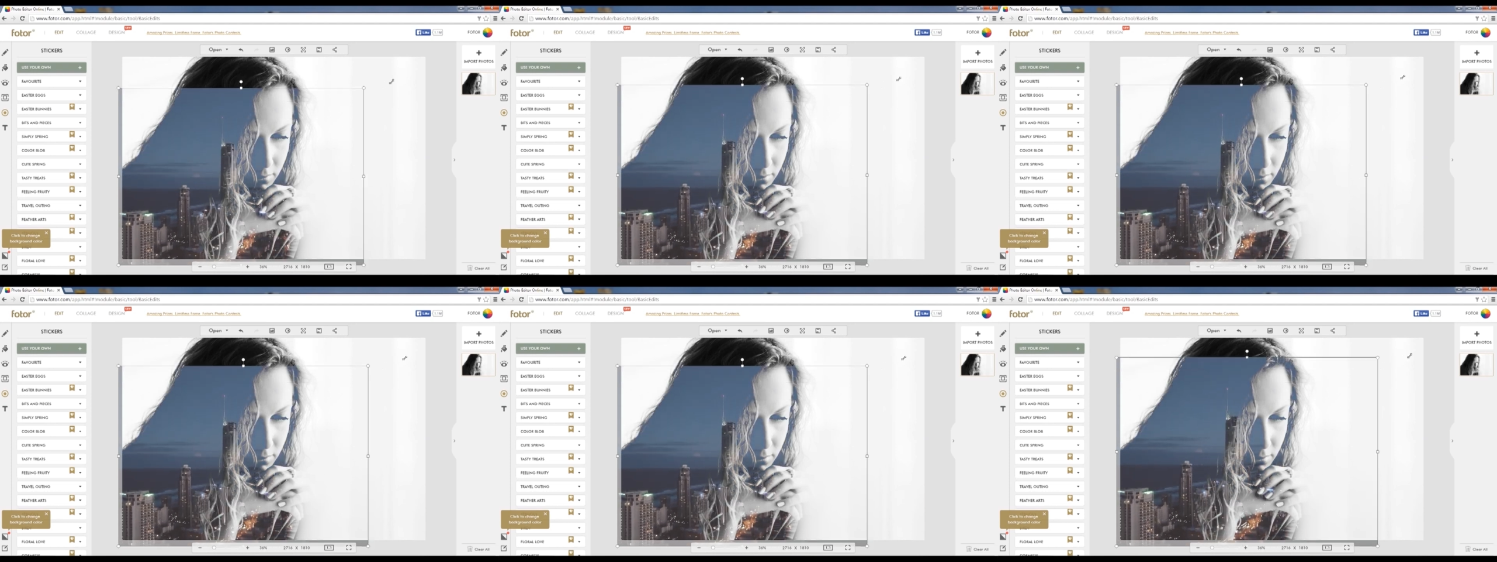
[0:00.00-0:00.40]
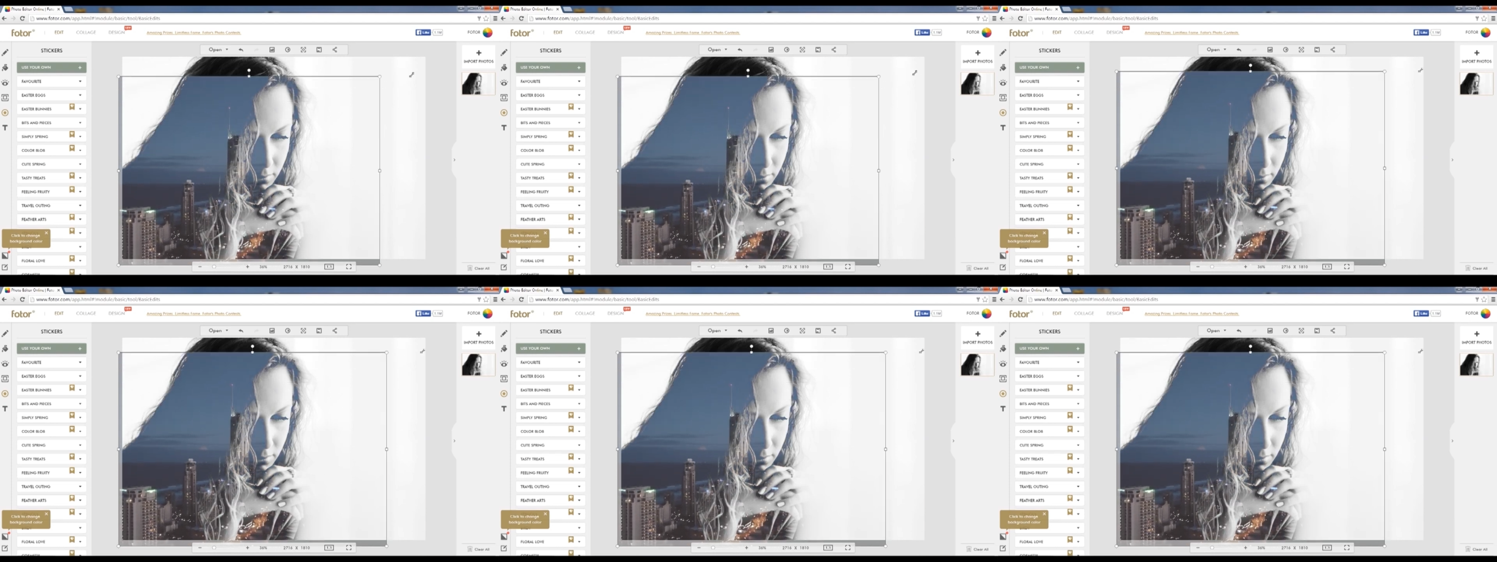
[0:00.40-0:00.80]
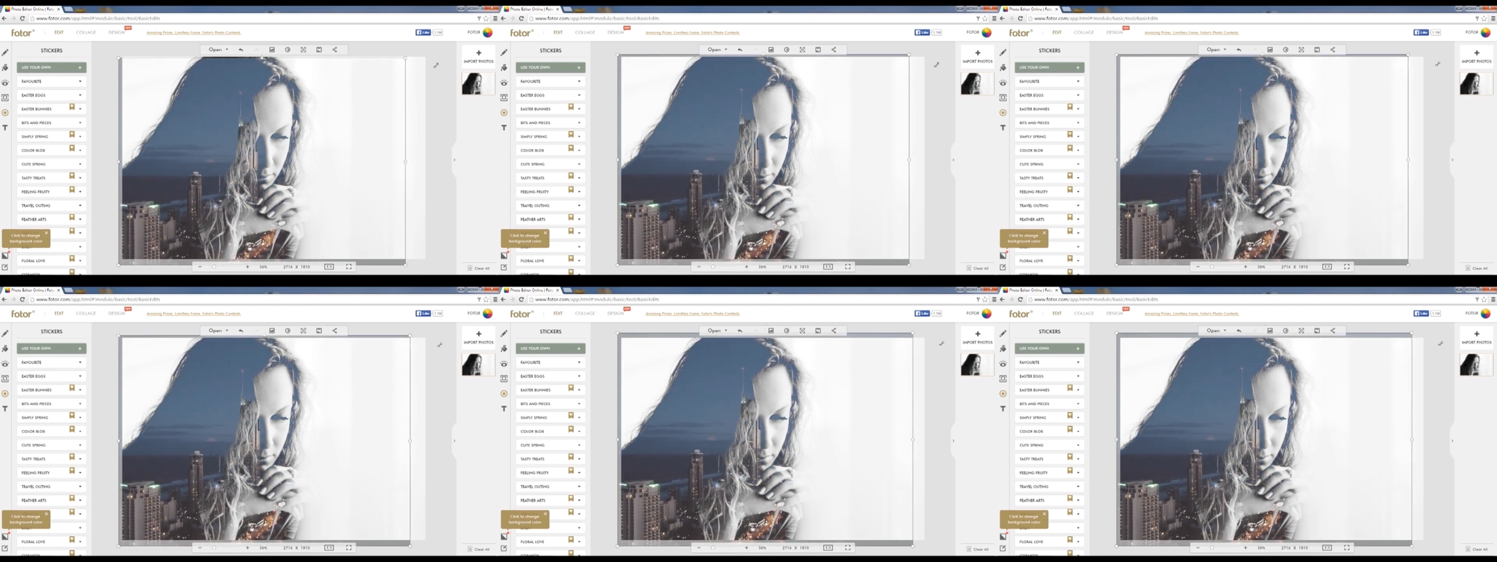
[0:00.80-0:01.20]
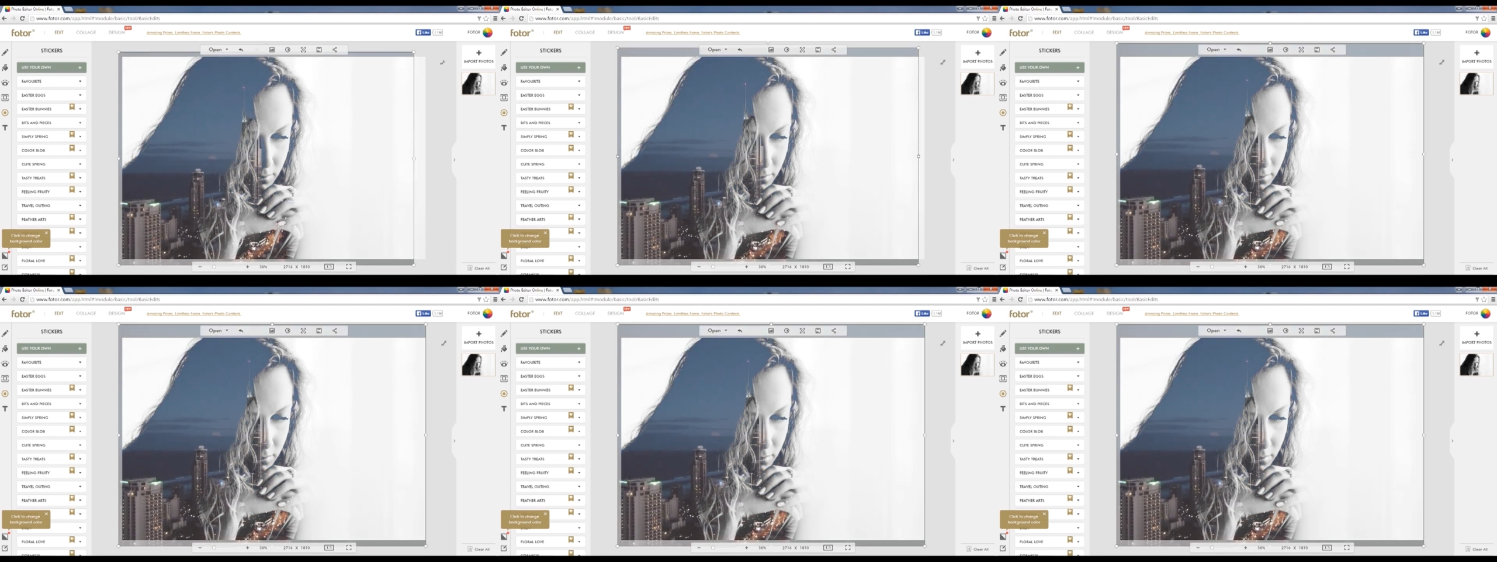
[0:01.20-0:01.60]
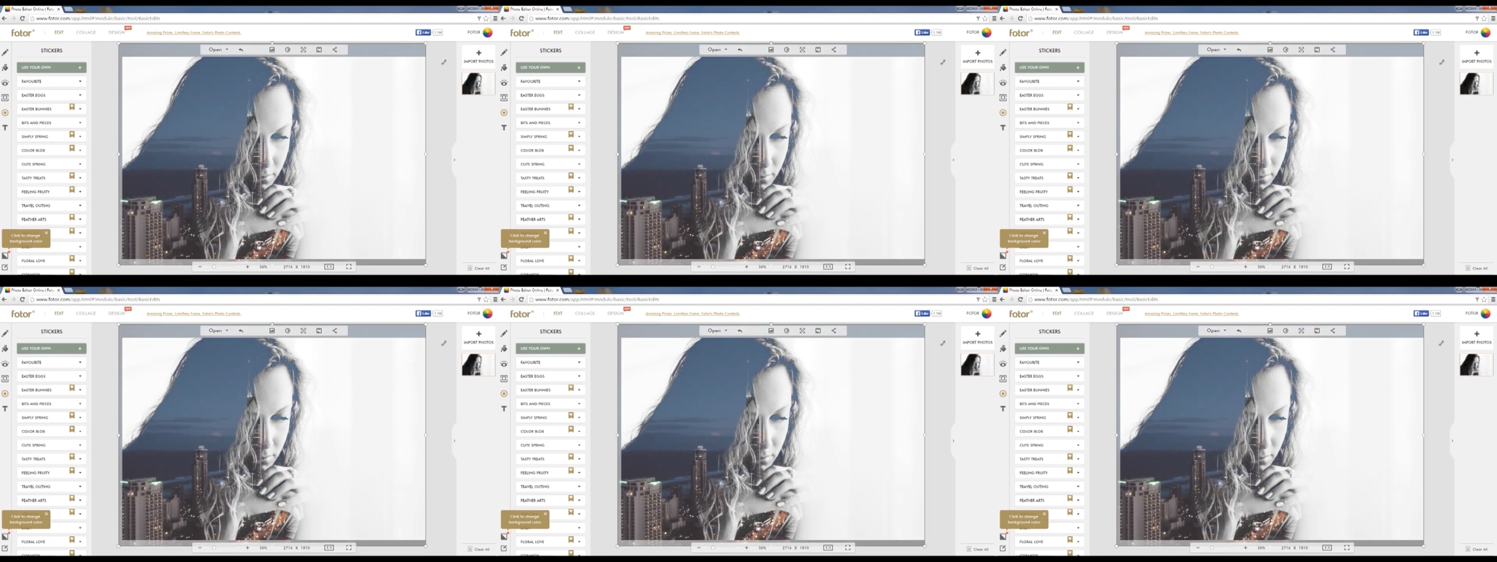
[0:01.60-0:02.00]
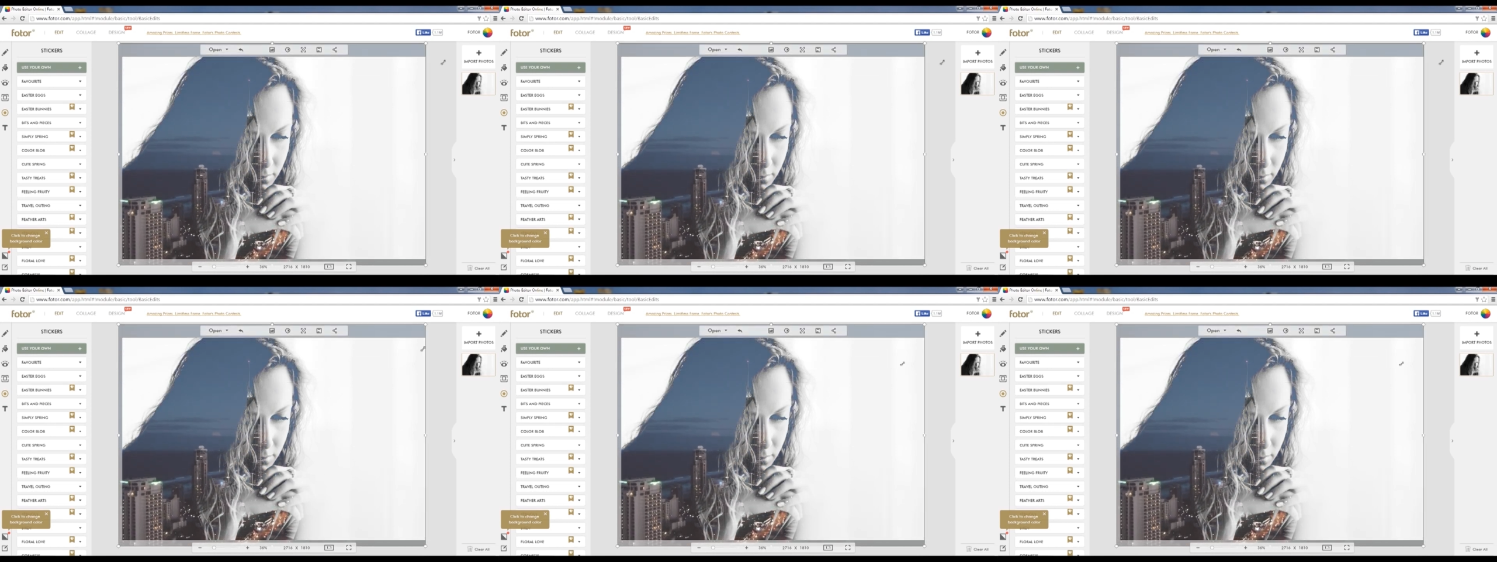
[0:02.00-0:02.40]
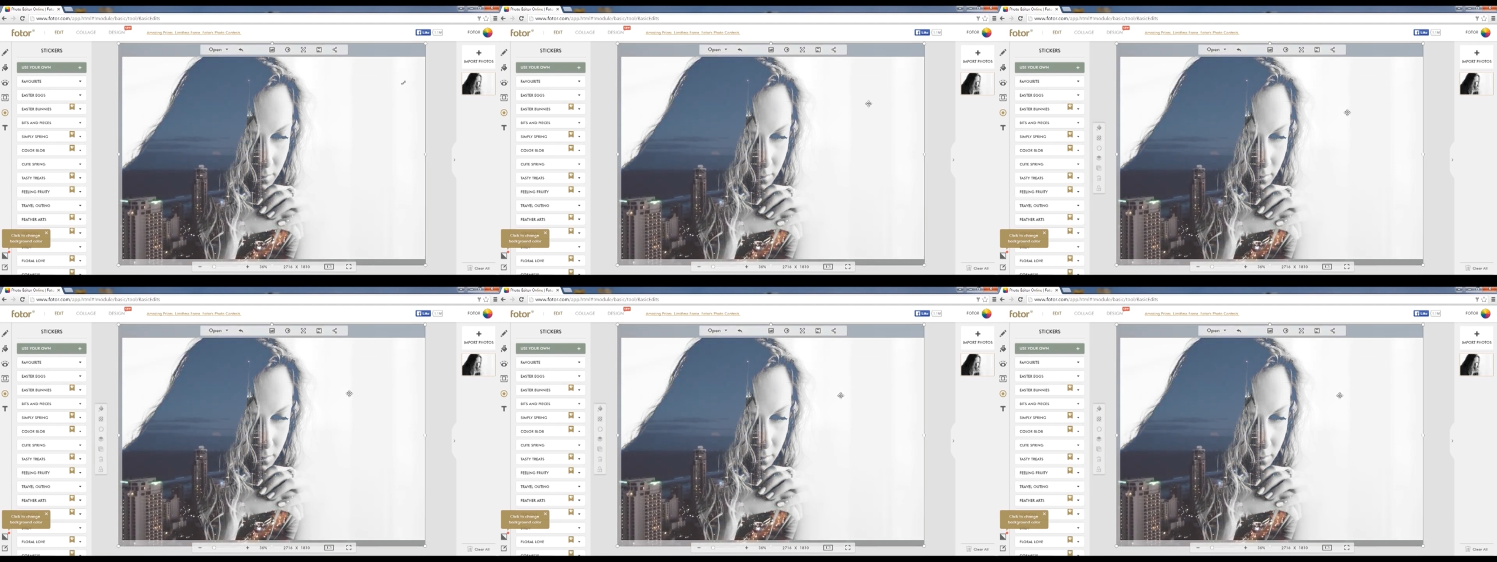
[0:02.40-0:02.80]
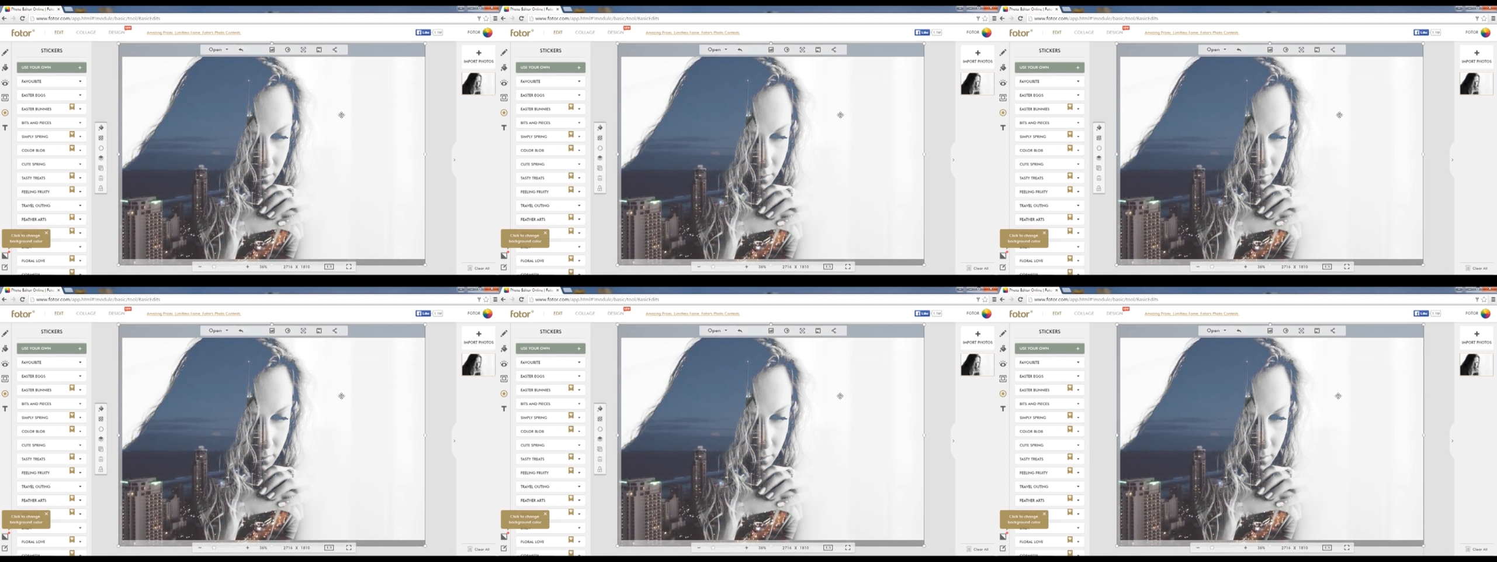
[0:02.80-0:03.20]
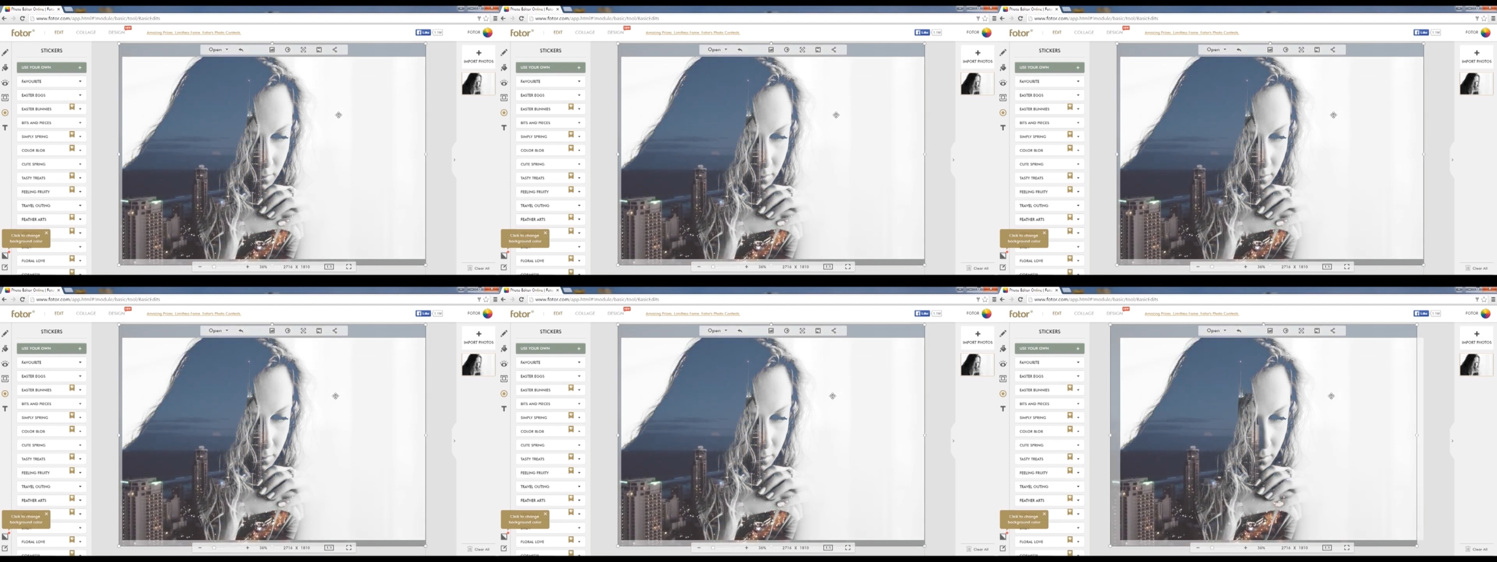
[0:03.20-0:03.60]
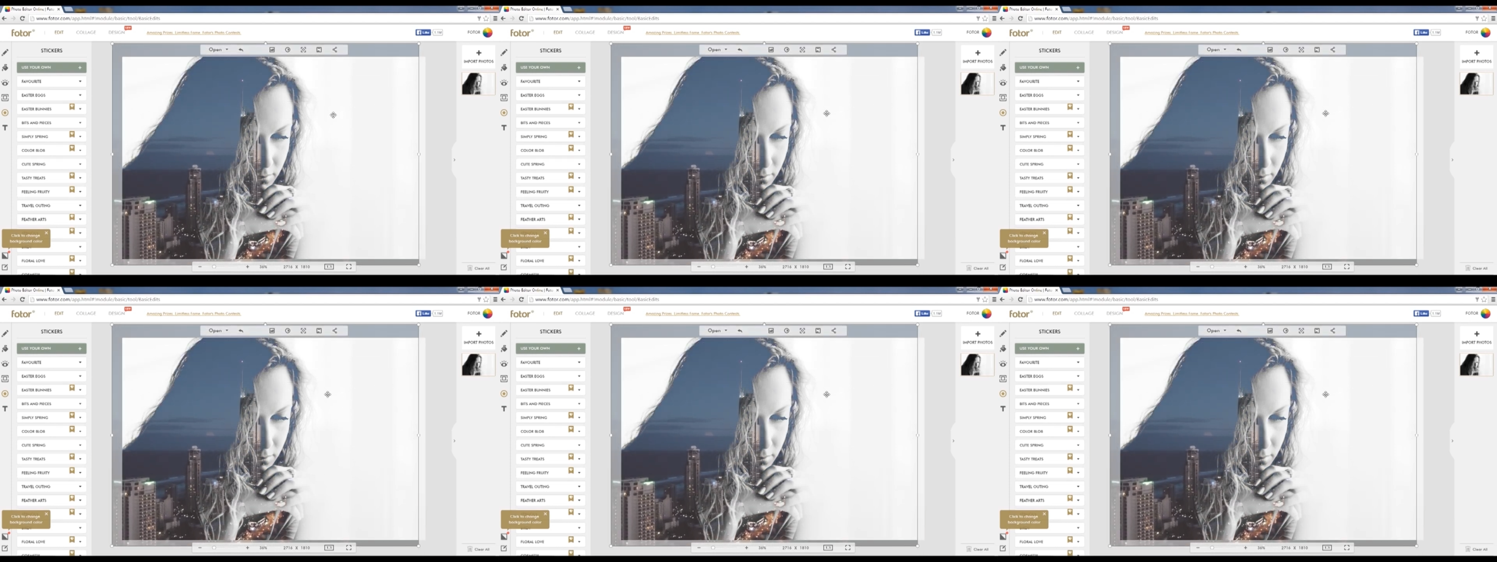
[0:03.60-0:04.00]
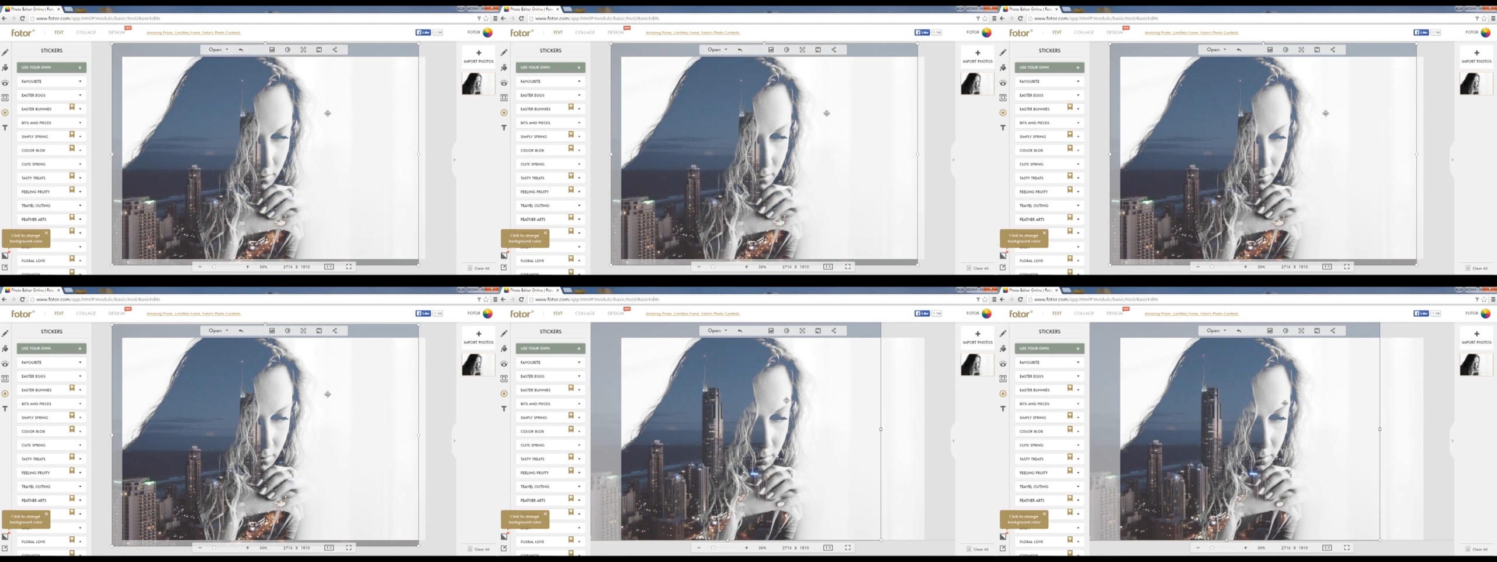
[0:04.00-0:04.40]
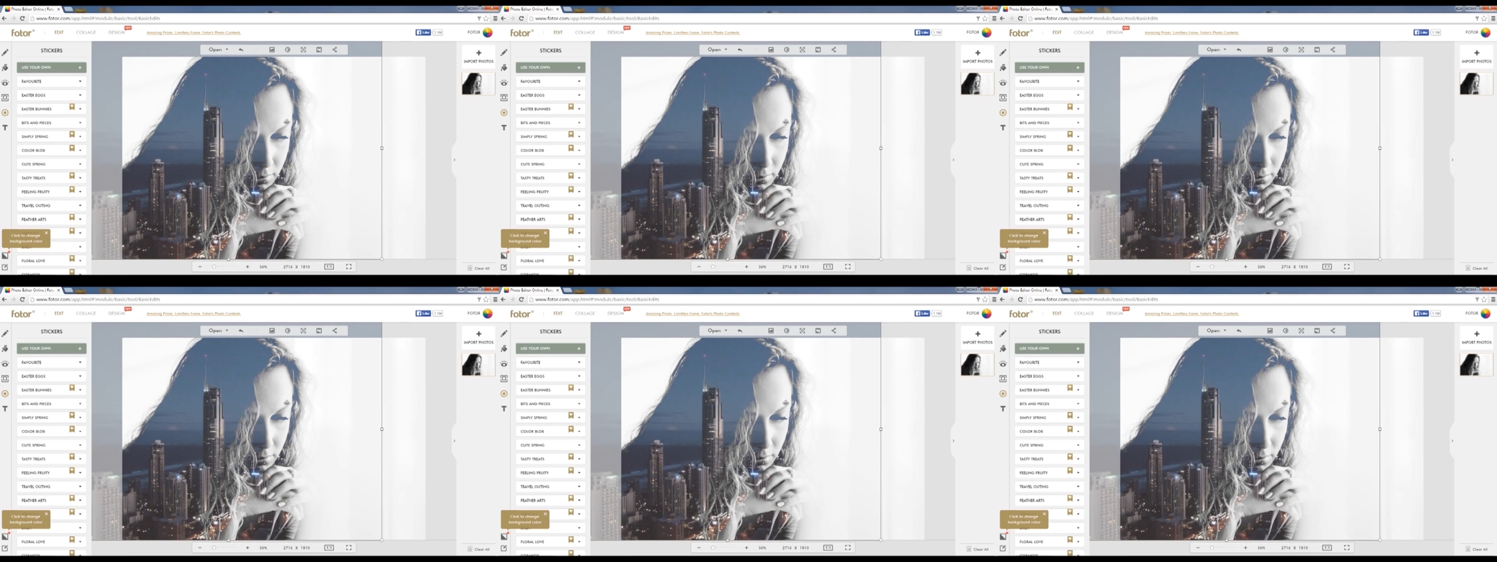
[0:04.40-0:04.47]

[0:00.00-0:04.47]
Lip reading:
No face is visible, so there are no lips to read.